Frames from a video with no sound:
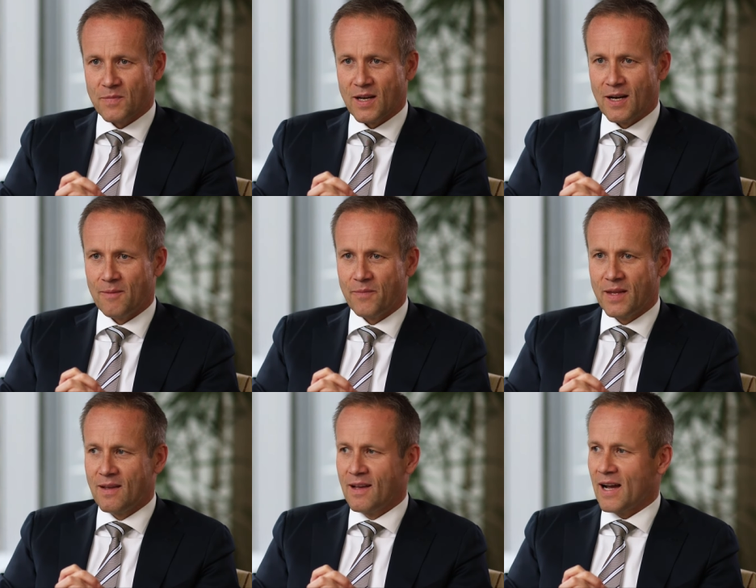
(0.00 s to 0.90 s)

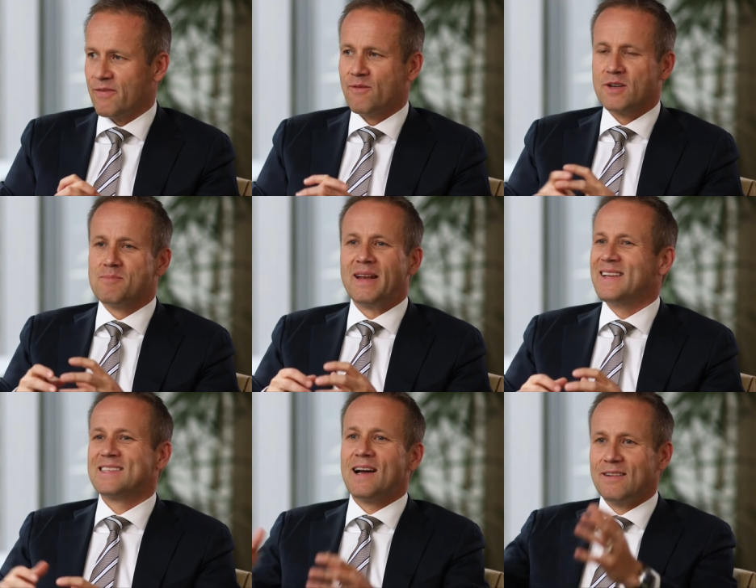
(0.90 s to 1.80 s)
I think there's many
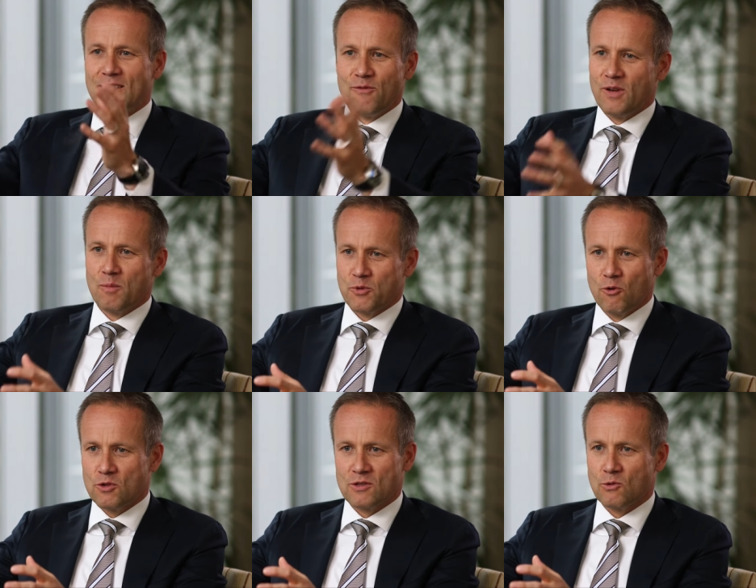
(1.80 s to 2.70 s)
scientific
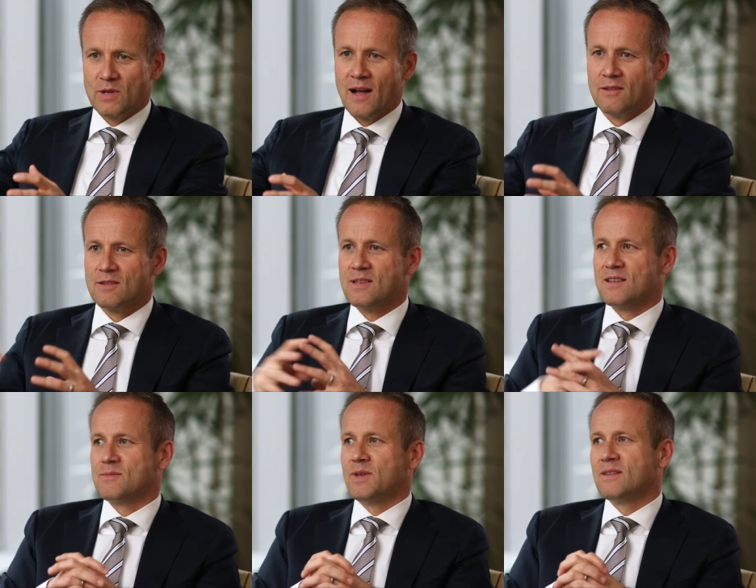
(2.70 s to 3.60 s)
approaches to talent
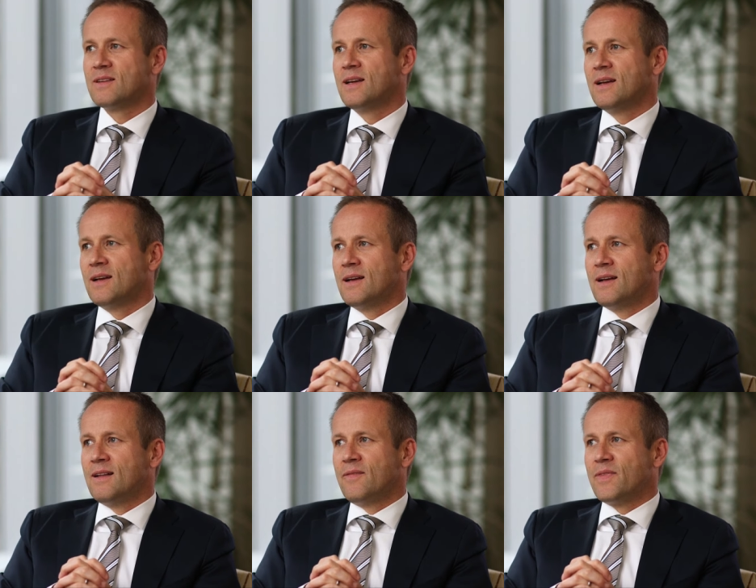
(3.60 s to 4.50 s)
assessment,
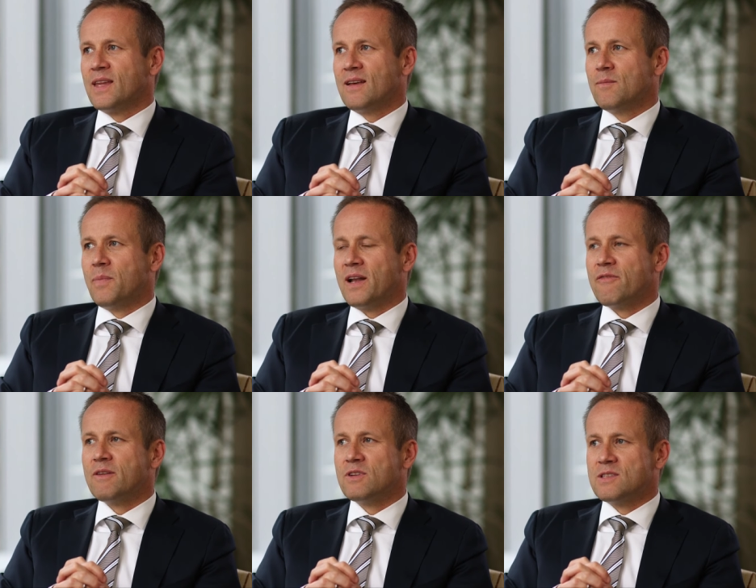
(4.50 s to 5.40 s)
but I
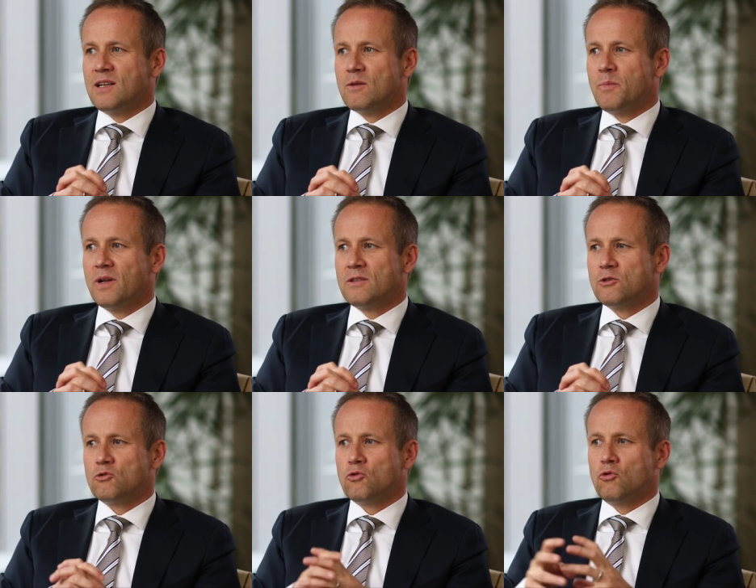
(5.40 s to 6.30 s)
think the Zehnder
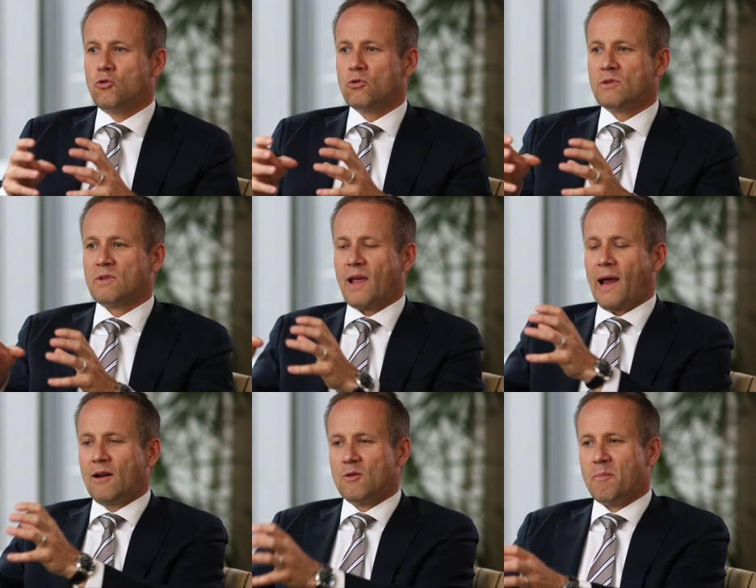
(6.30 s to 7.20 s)
built to
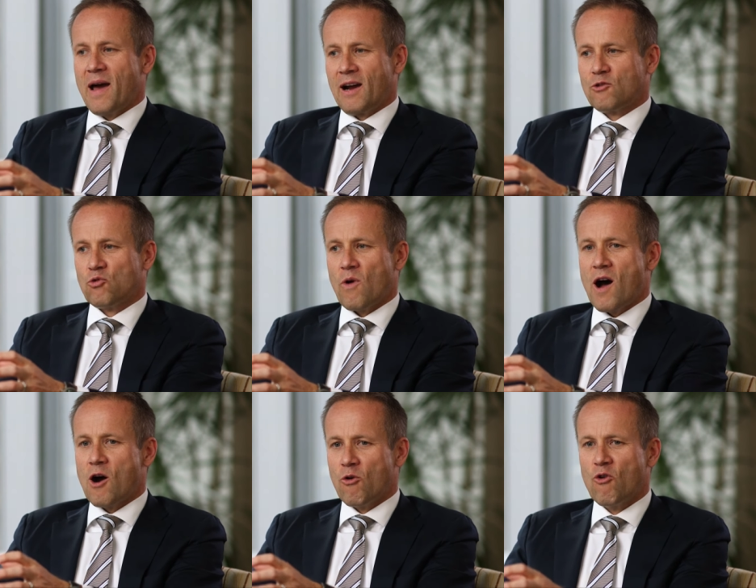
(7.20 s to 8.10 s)
tailor back to
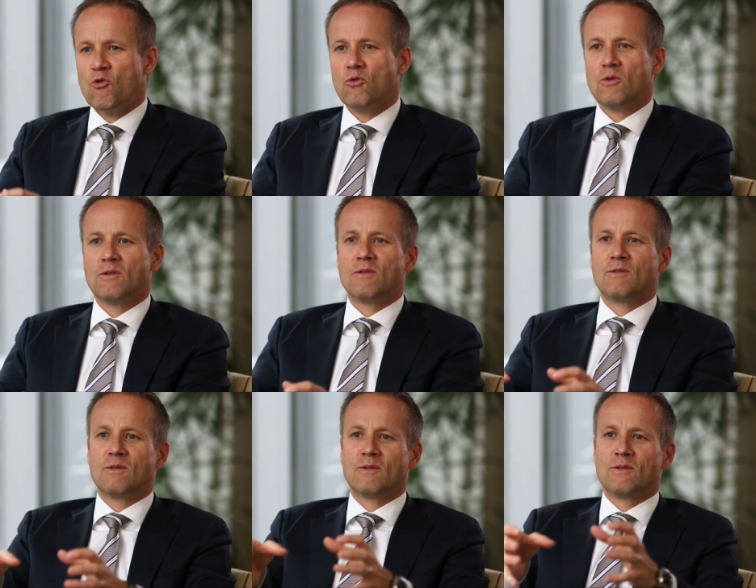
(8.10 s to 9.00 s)
our
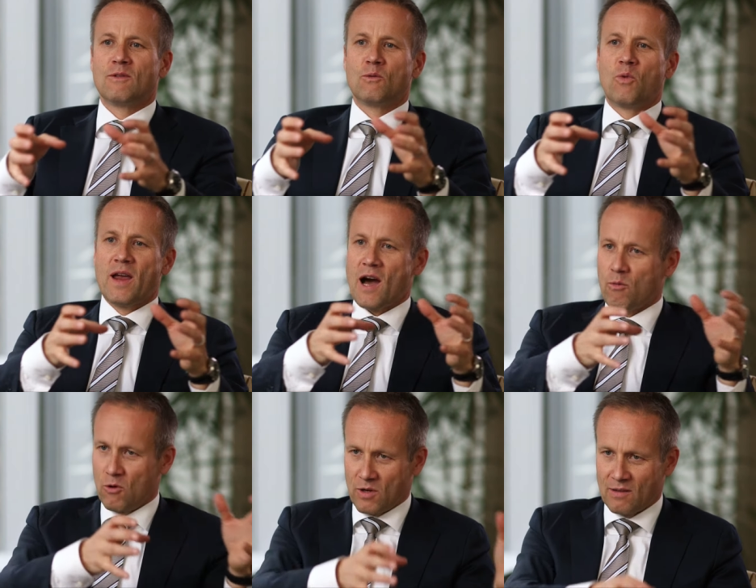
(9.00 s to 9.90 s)
own way how
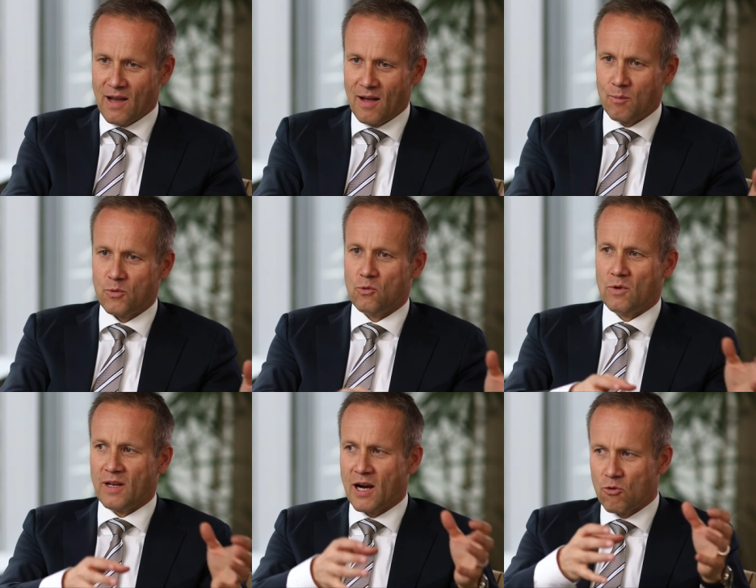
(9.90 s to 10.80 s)
we look at talent pool
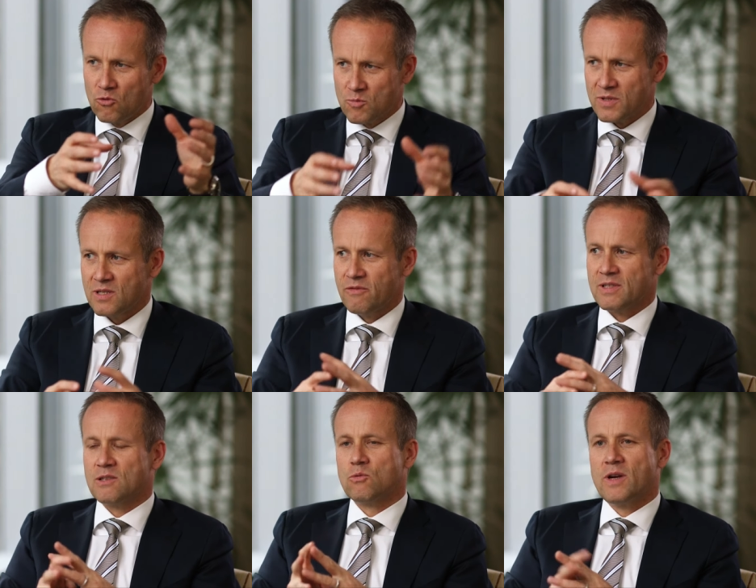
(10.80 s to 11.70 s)
in our own specific
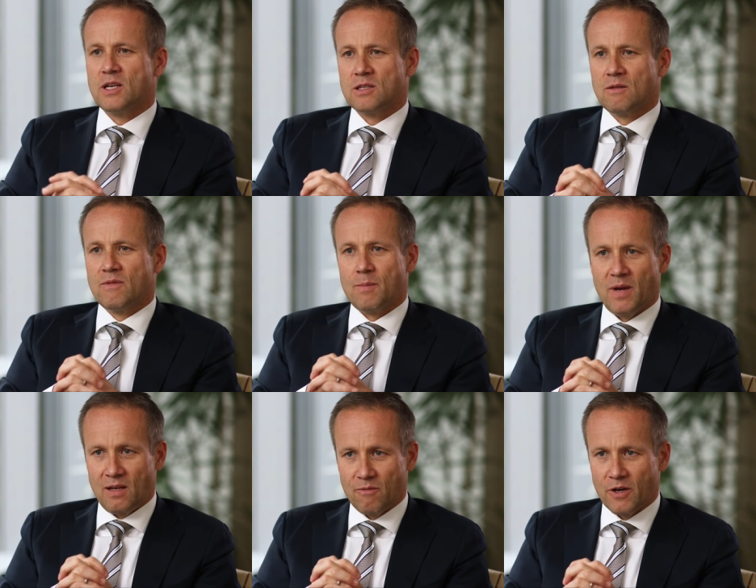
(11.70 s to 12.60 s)
situation that
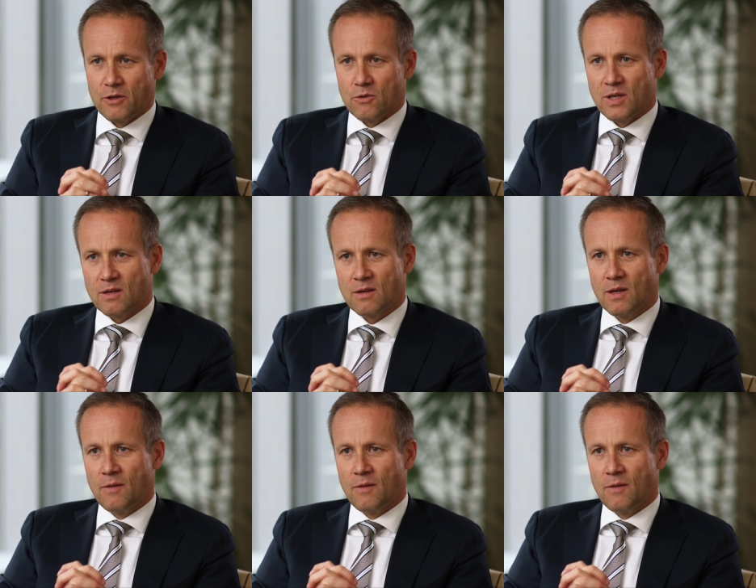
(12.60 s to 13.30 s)
made it very unique.